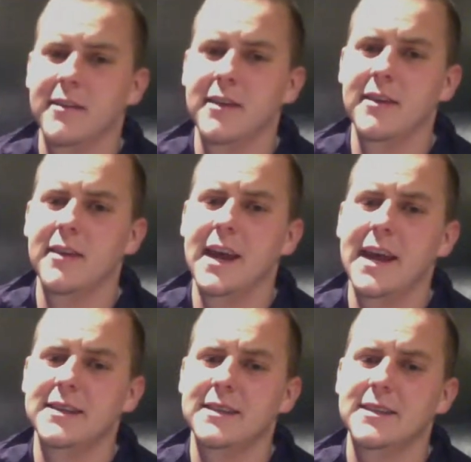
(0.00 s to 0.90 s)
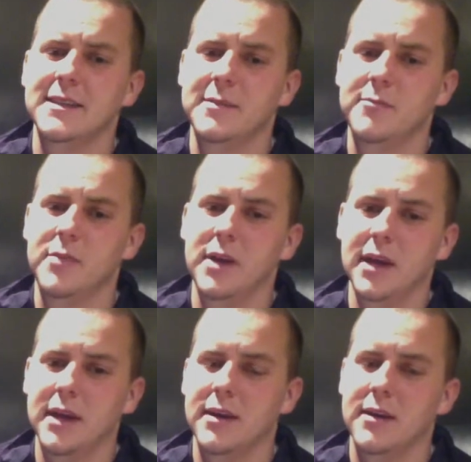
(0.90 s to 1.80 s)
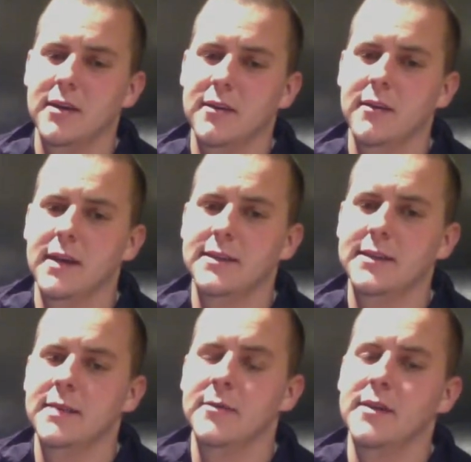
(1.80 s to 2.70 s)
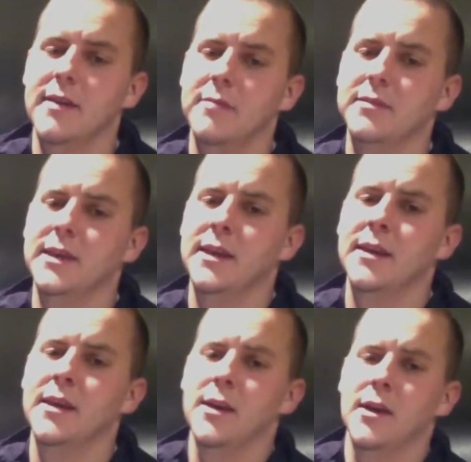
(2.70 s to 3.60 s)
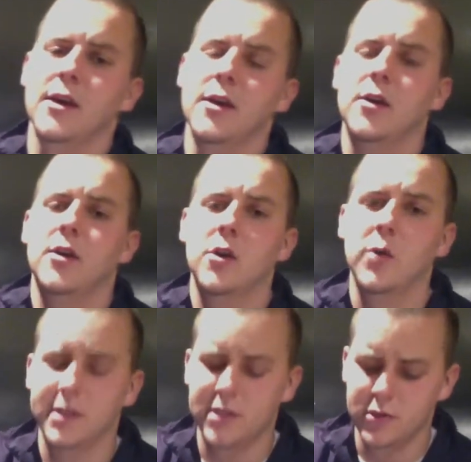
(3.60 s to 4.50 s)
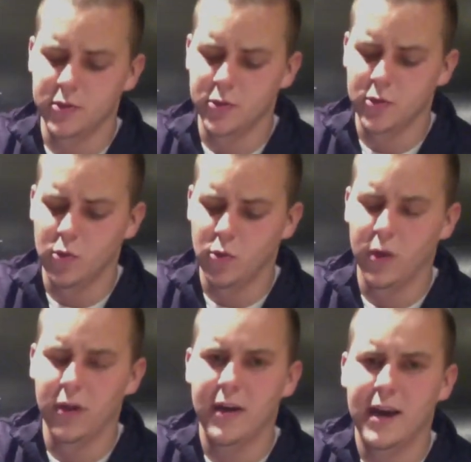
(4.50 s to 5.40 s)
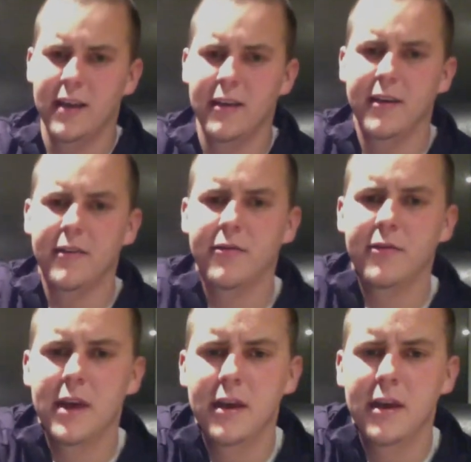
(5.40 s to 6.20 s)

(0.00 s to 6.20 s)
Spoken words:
the last pick, the last team in the top 10, going to Willer High Life,